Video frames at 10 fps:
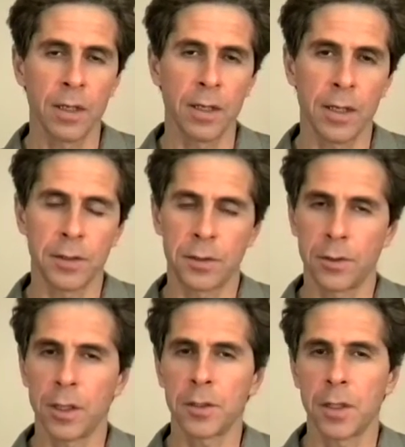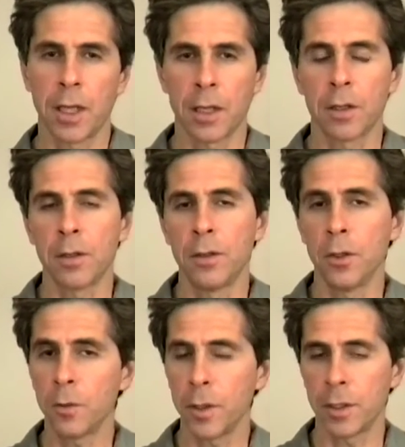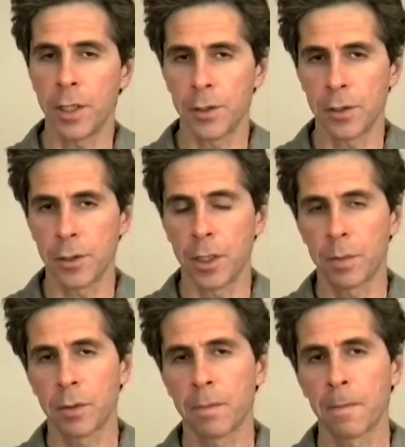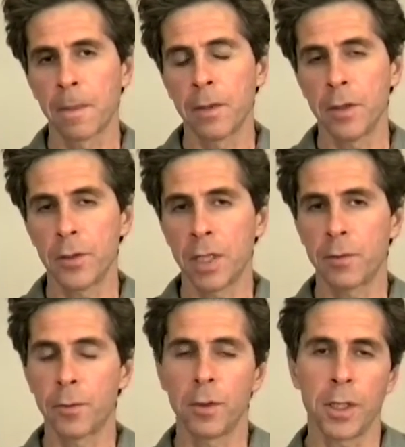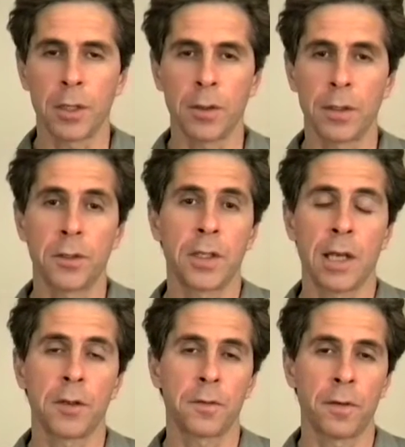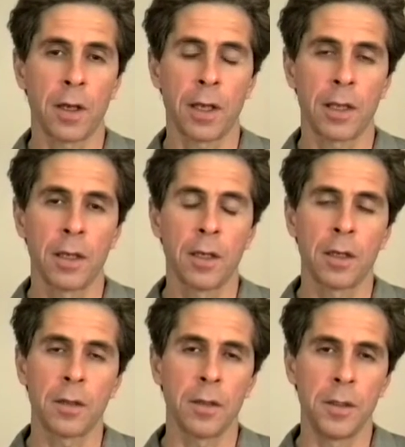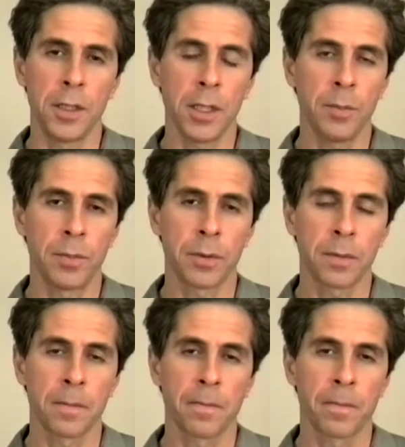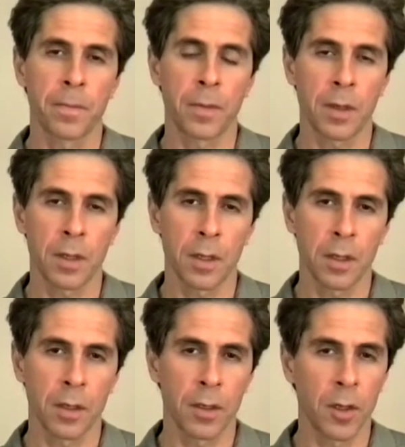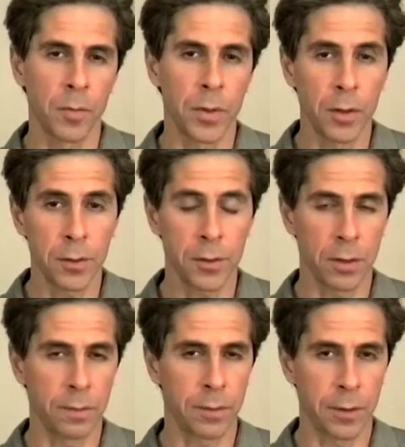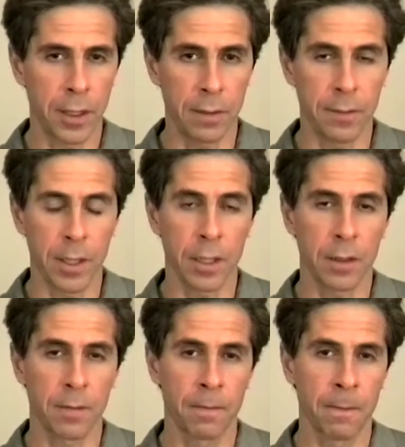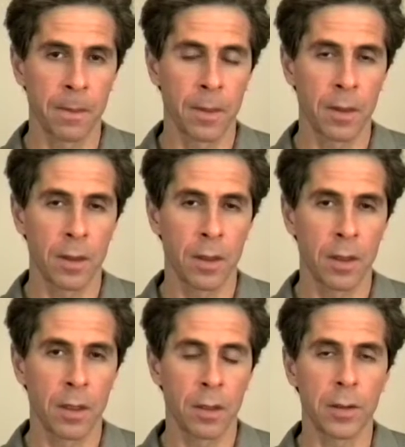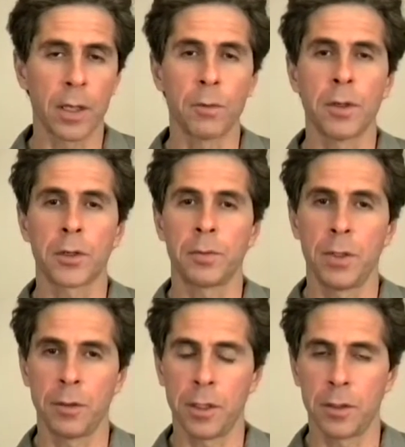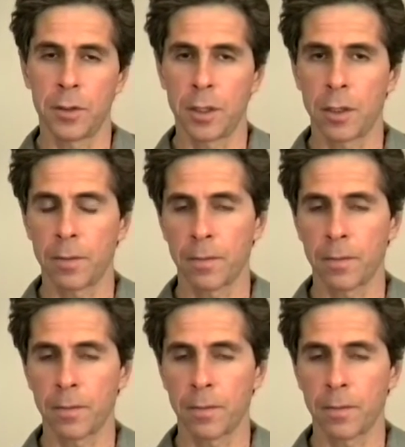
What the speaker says: It's just that no relationship is ever really going to satisfy the deep, compulsive craving that we're experiencing.